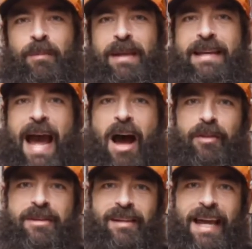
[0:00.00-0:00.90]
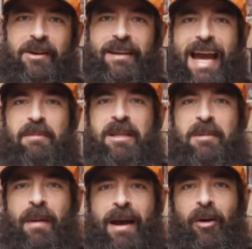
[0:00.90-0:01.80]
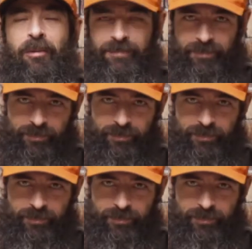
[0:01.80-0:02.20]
But now this letter came in the mail